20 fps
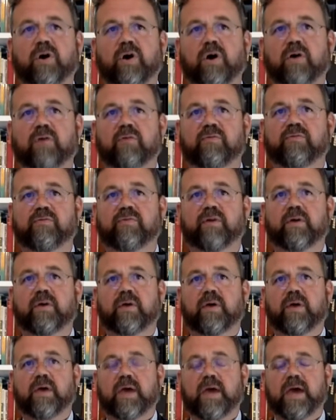of
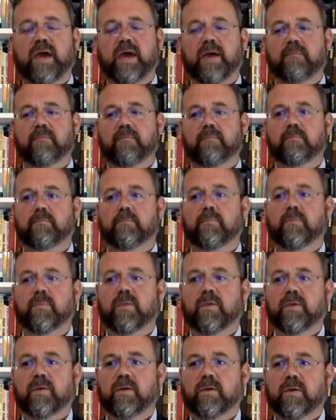um,
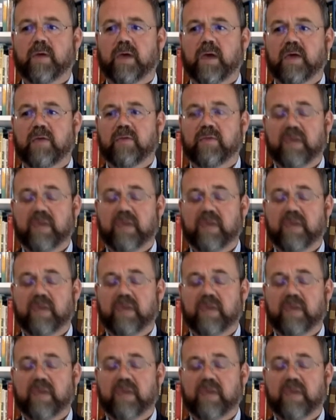uh,